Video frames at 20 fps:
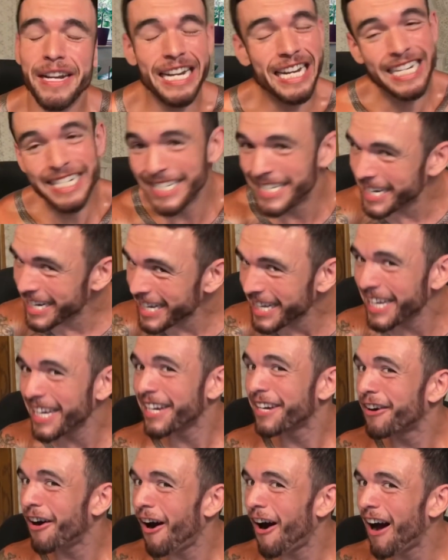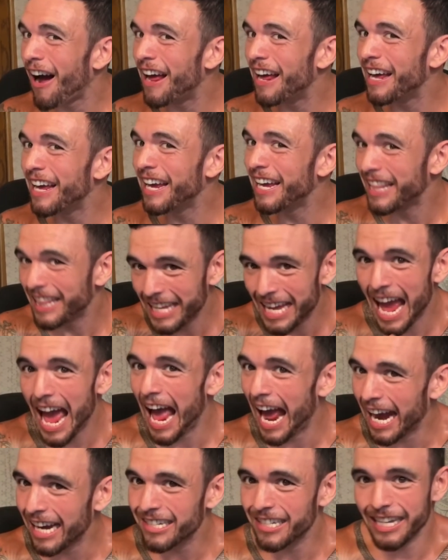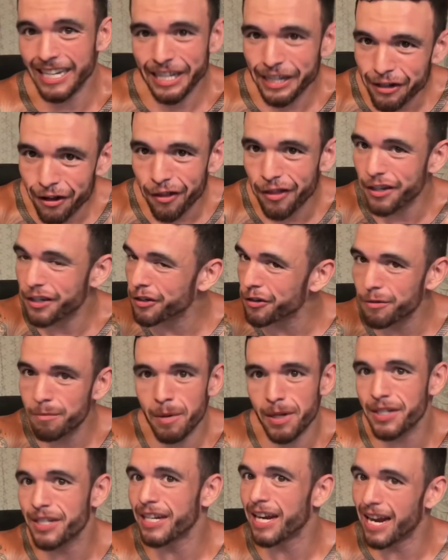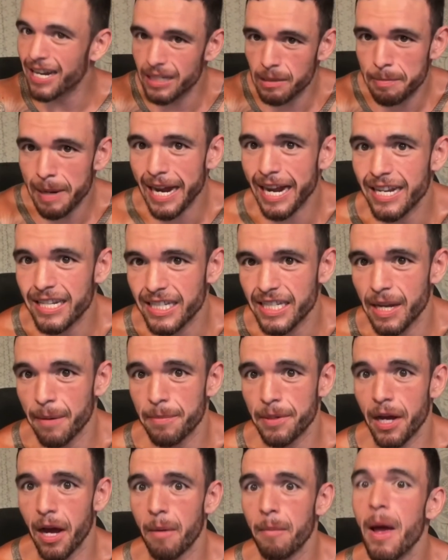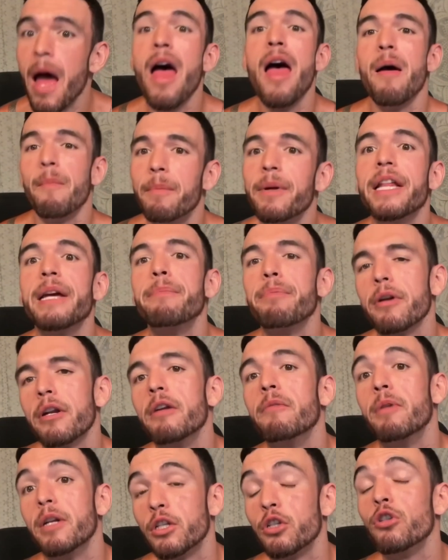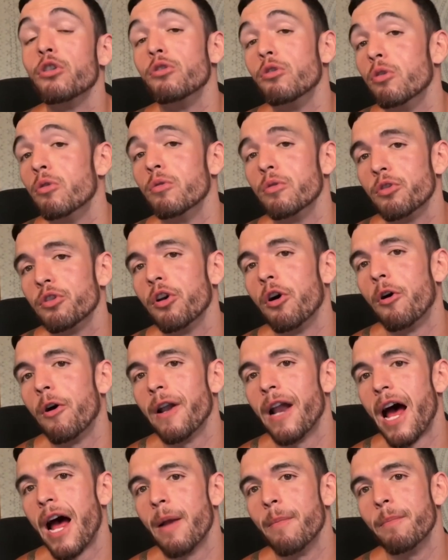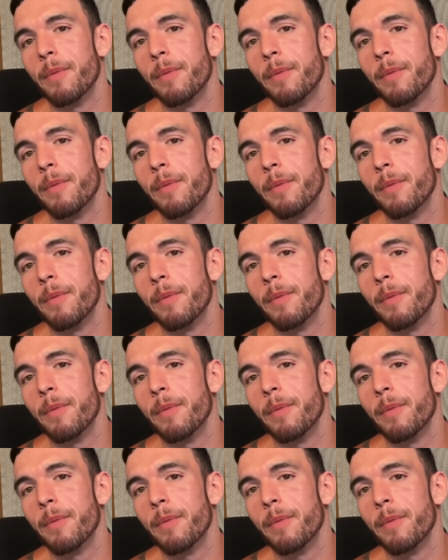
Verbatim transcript: He didn't get caught in the act. Like, you know, the dude must have got his pants zipped up, but they pretty much knew what was going on.